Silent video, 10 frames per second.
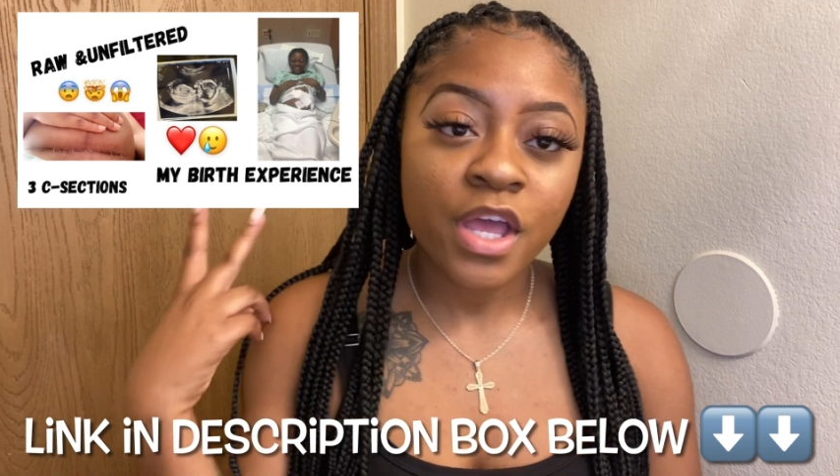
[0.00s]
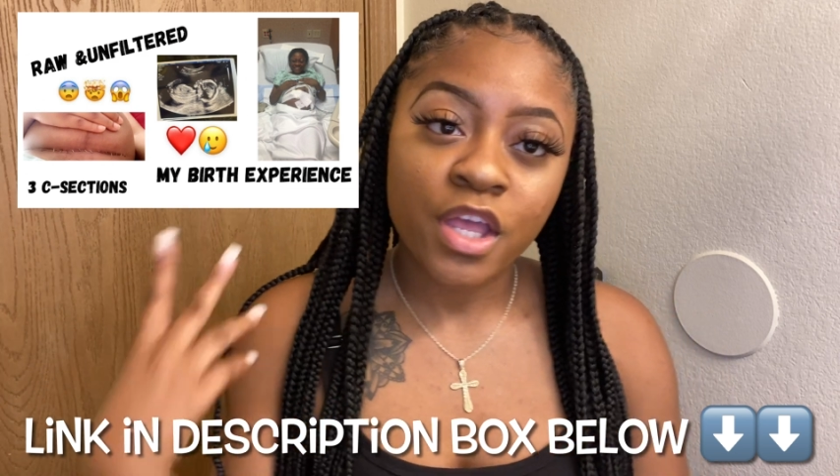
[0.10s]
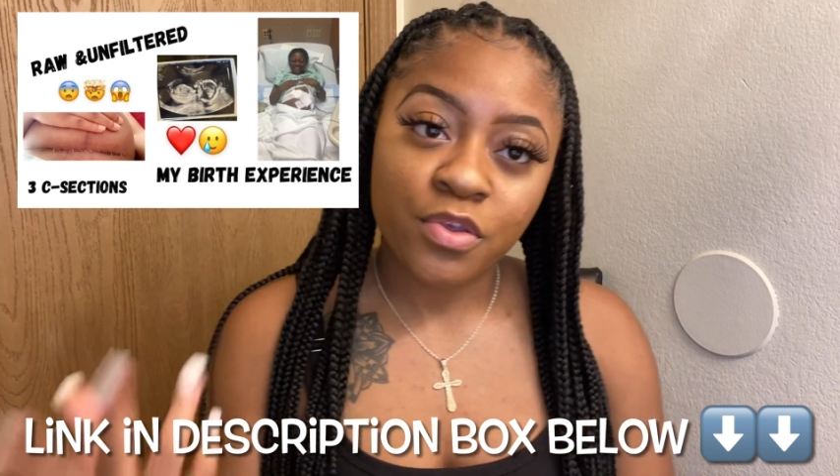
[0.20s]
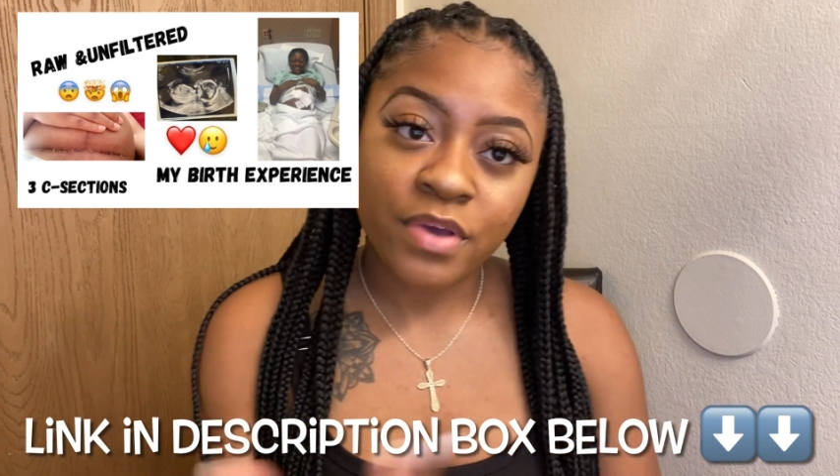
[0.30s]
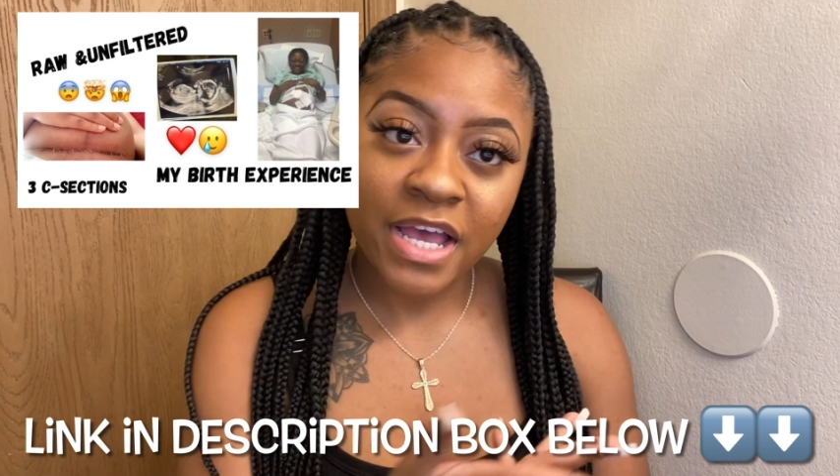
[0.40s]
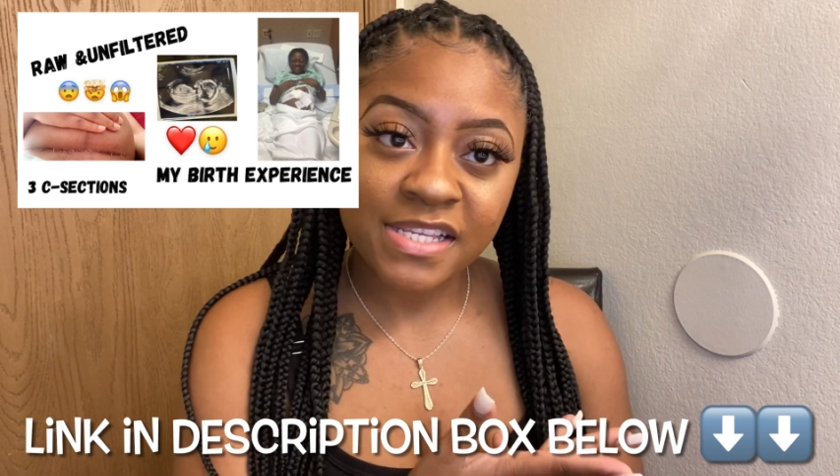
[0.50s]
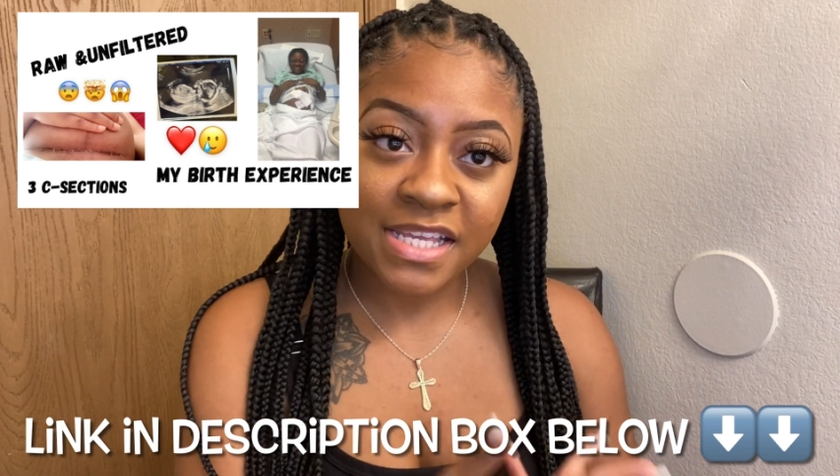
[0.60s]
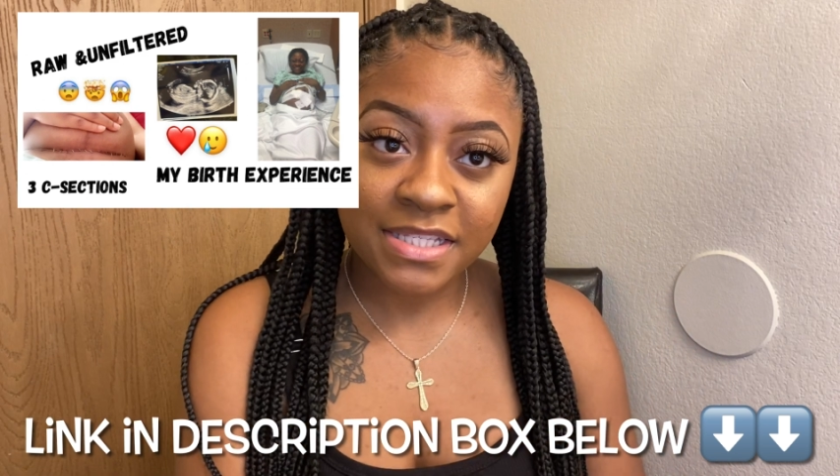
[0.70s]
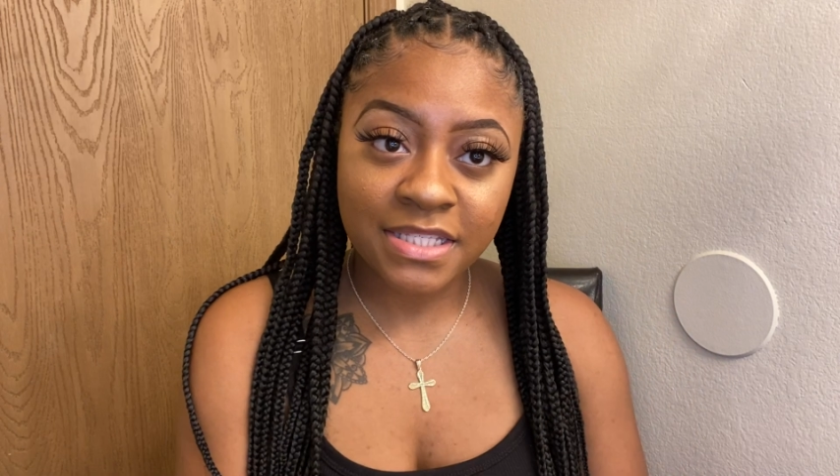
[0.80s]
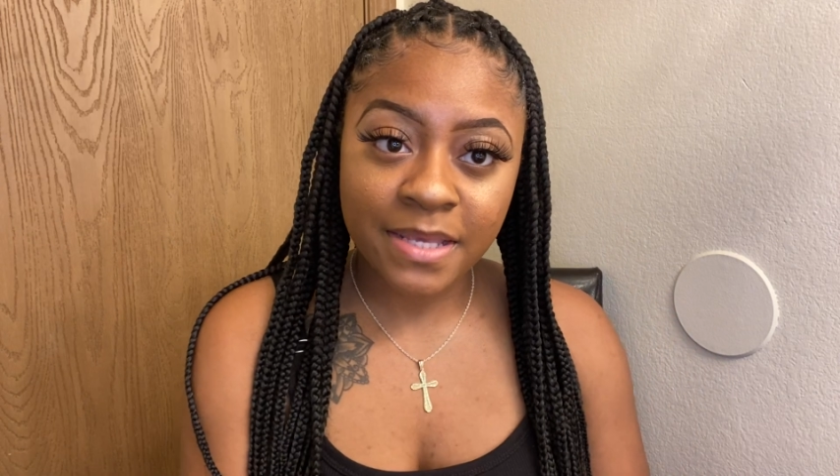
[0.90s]
you guys
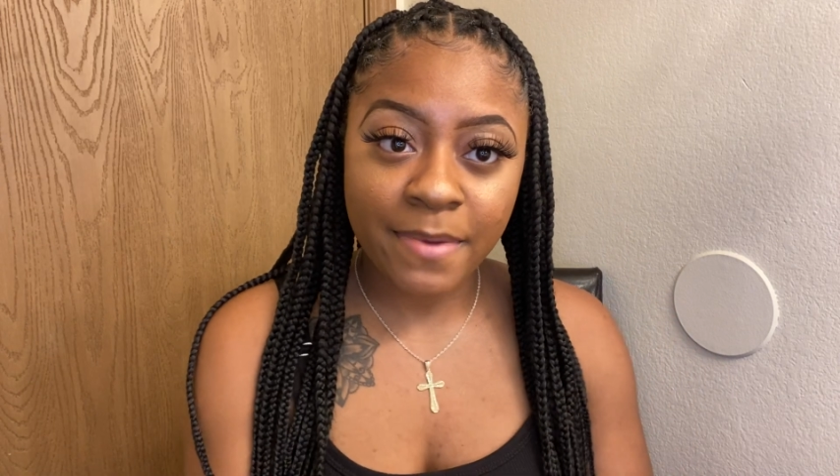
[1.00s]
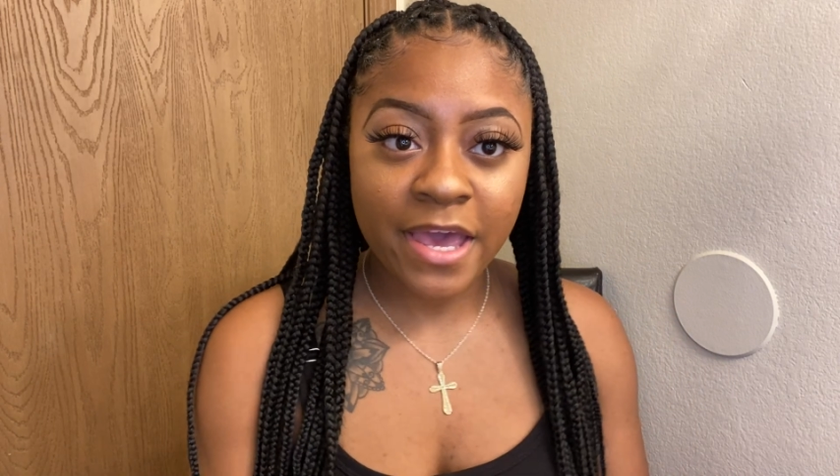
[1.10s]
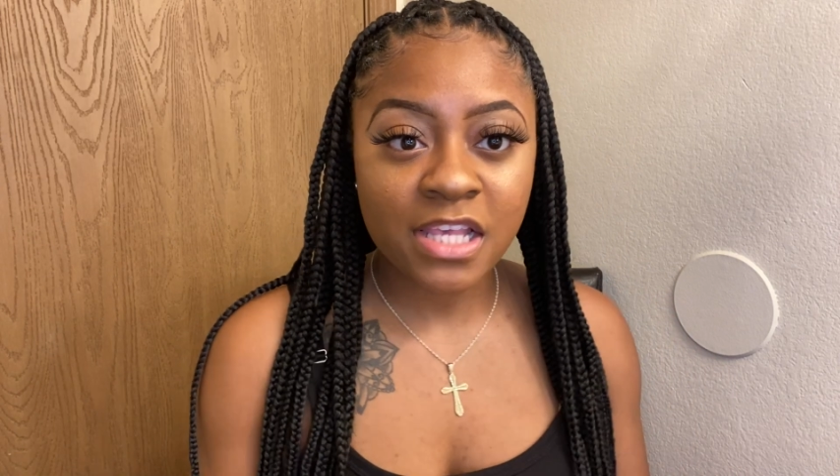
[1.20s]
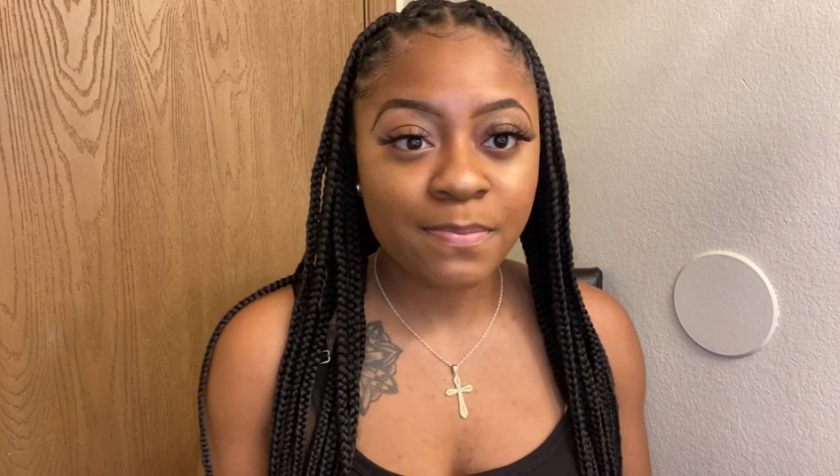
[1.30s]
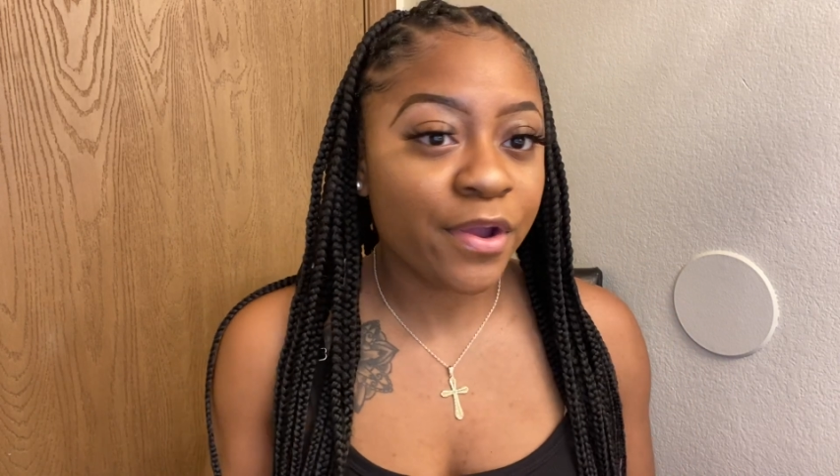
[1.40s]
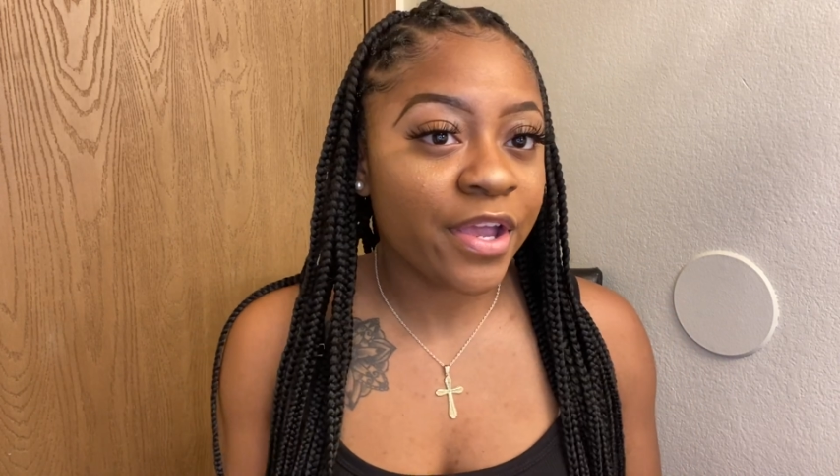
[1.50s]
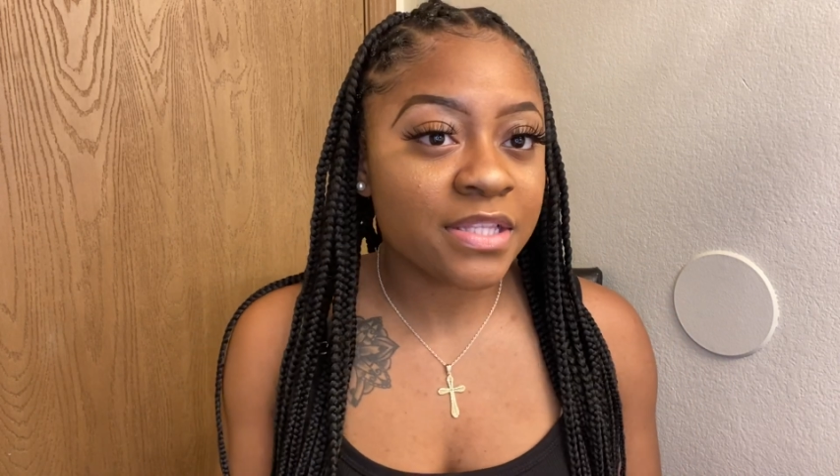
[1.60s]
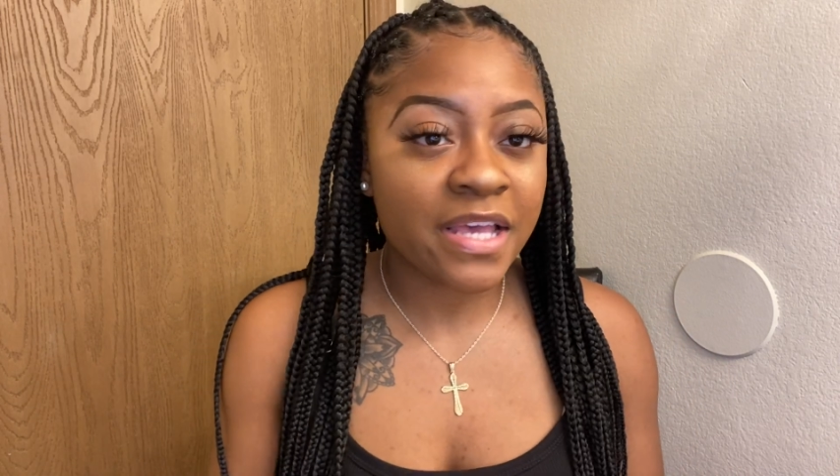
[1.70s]
can see my experience